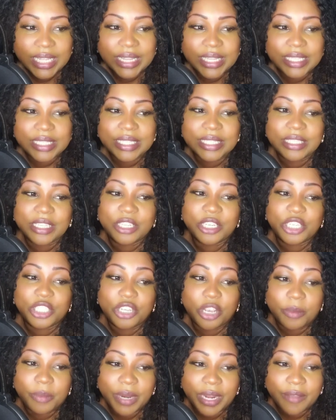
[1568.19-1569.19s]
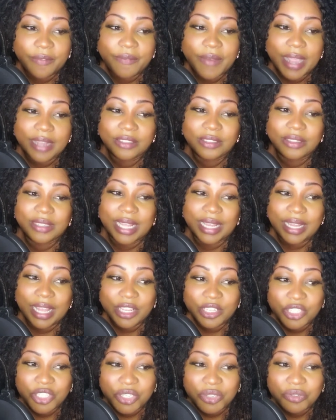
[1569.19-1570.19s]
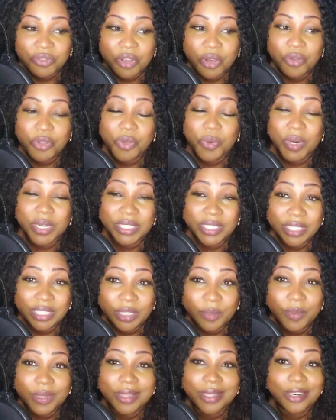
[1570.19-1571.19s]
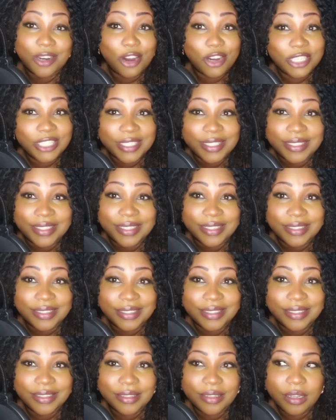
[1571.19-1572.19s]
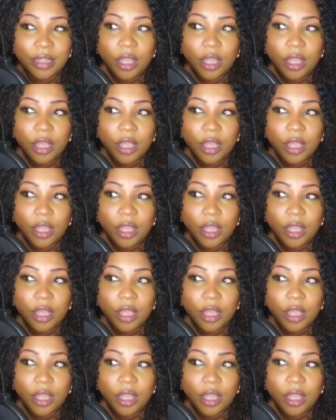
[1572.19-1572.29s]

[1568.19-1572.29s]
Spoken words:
This is the determining factor that lets you know you are dealing with a narcissist.